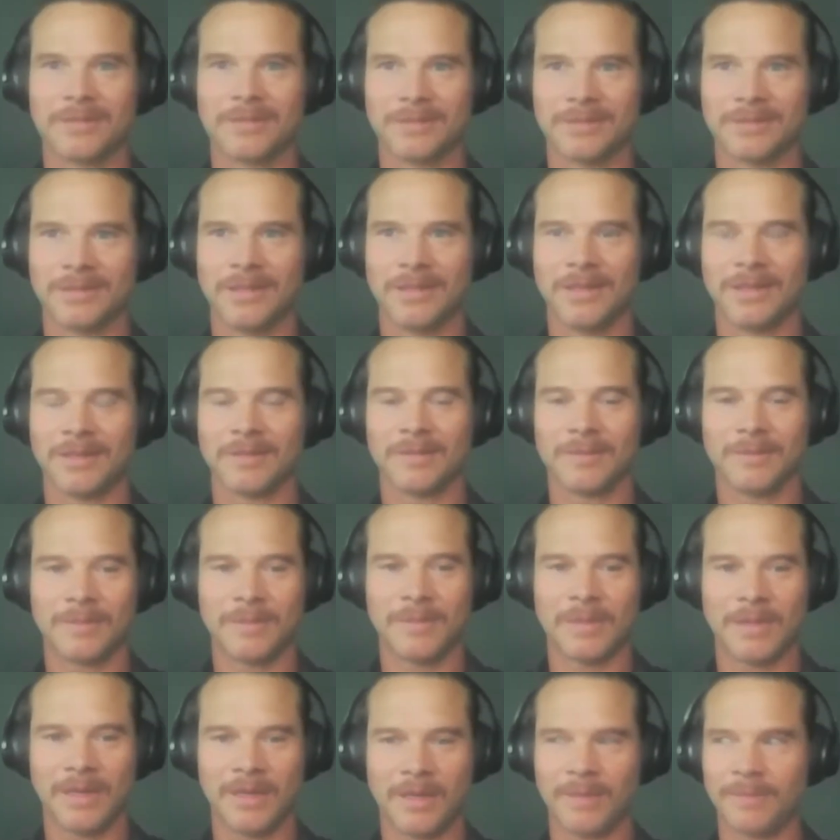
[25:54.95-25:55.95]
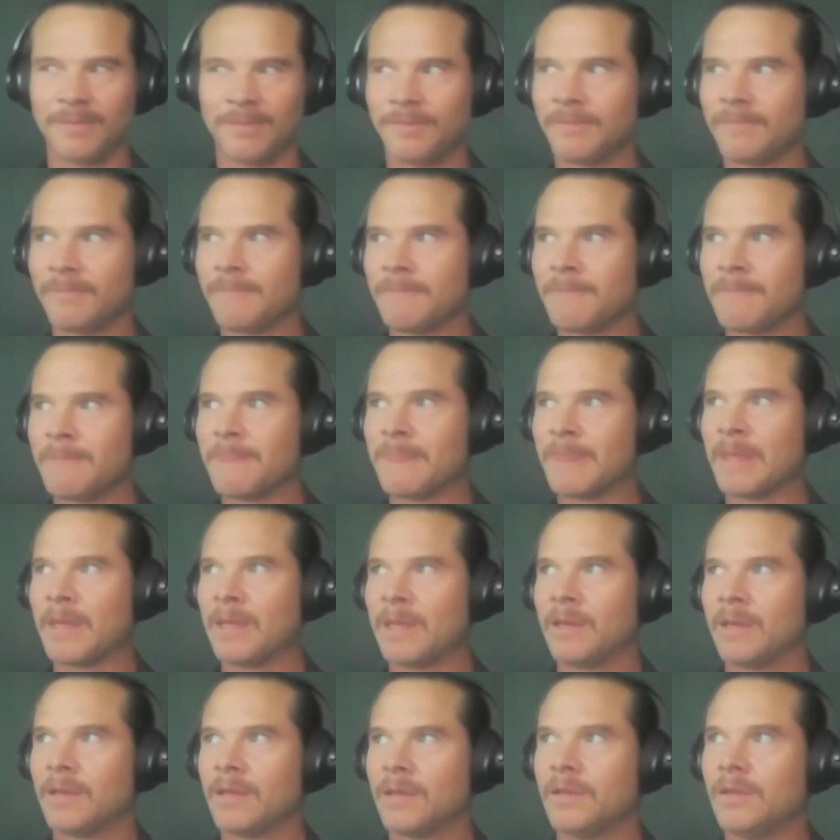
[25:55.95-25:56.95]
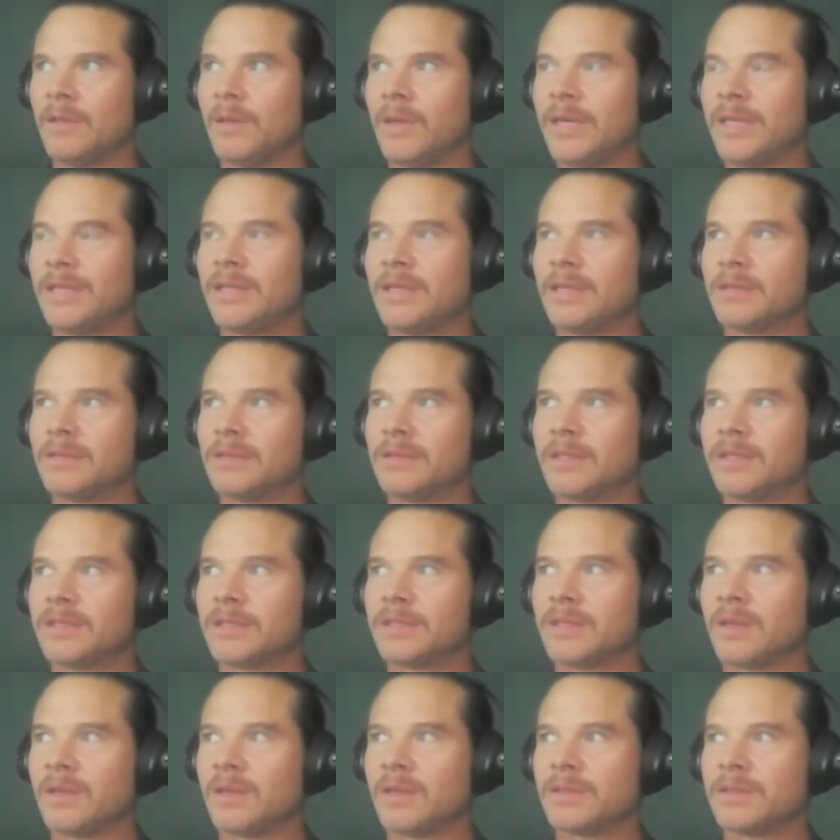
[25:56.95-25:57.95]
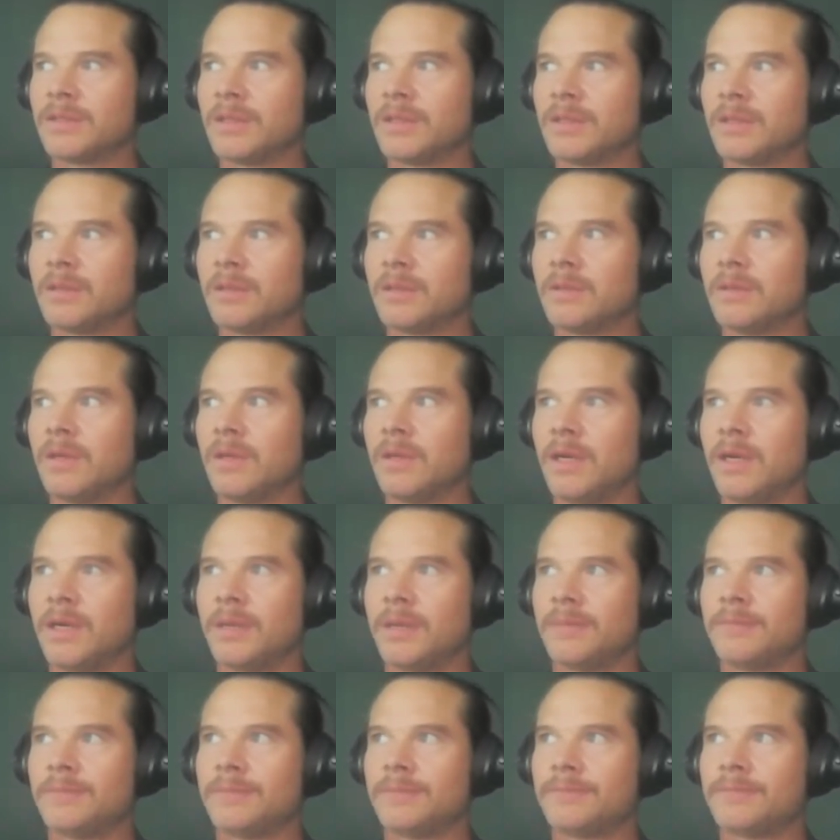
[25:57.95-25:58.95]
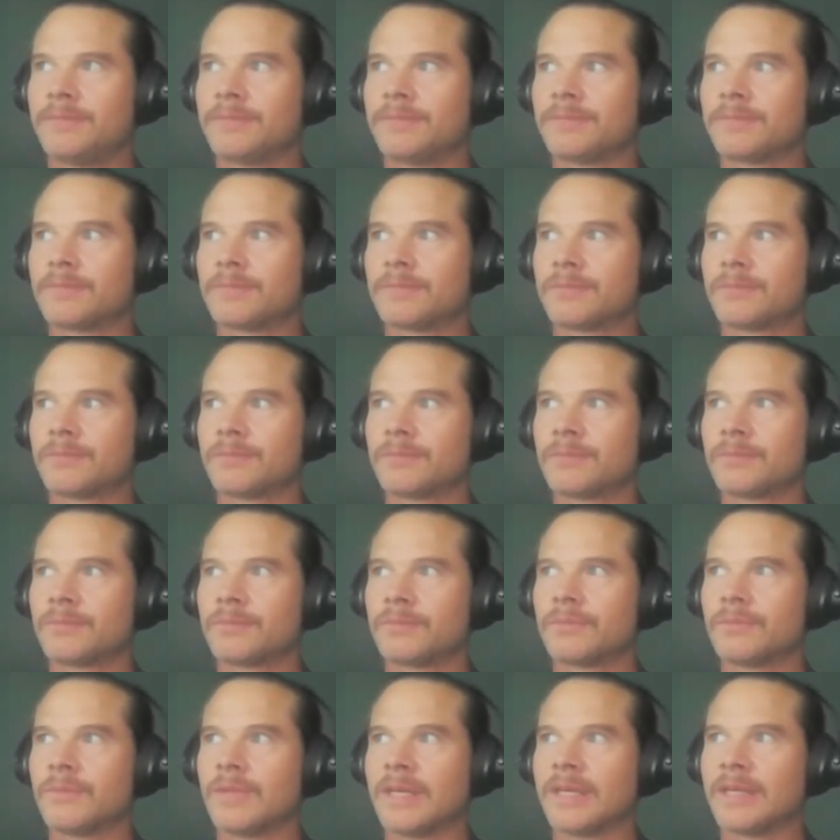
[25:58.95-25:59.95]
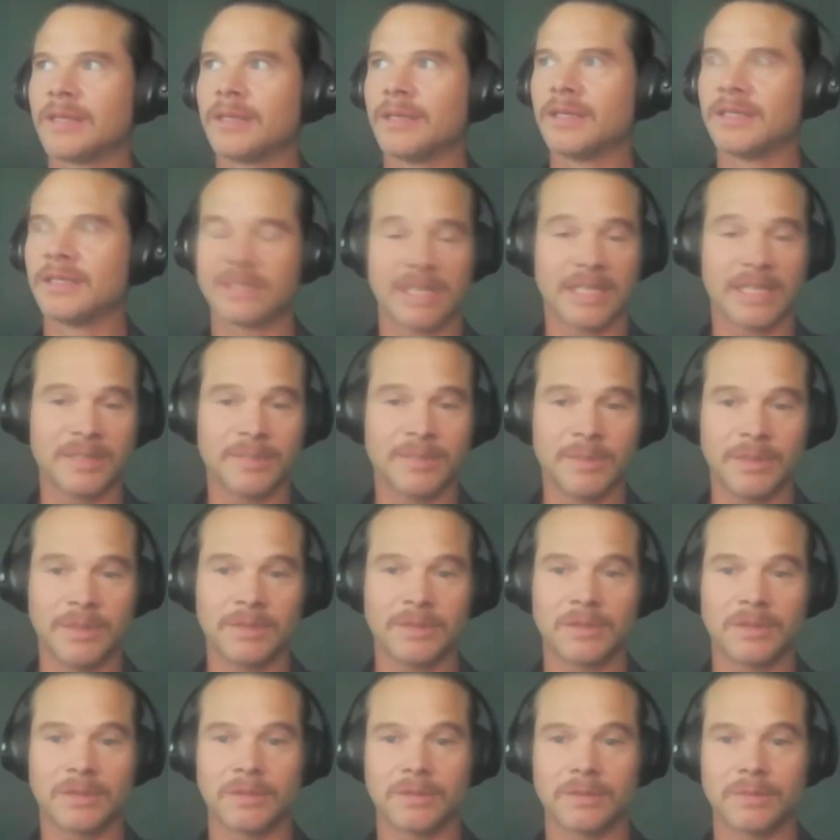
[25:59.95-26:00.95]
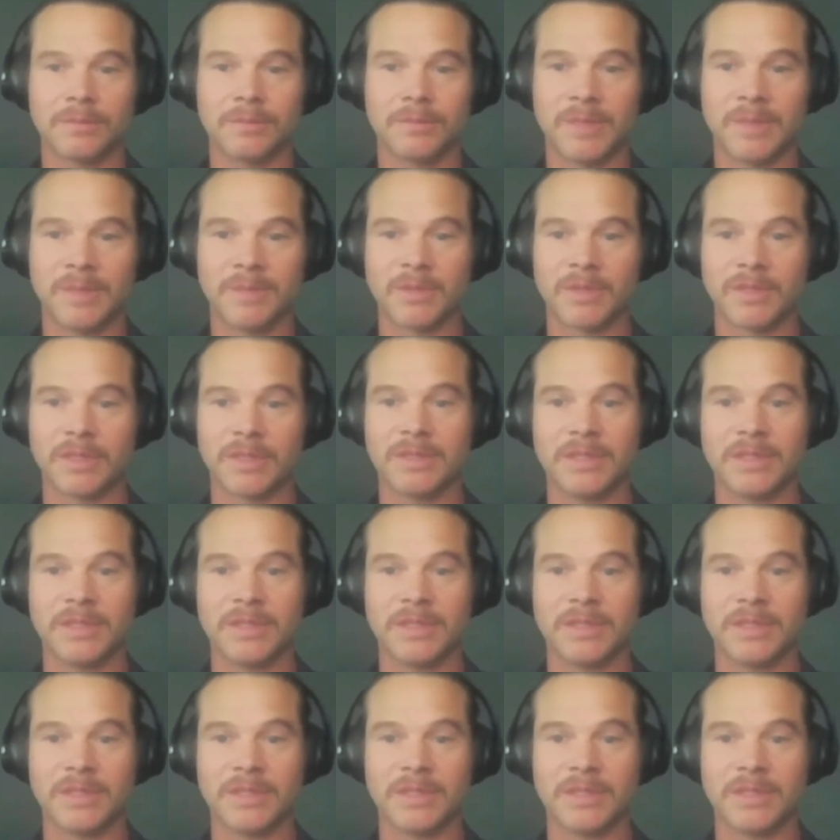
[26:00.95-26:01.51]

yeah. Um, I think there's also like assessments people can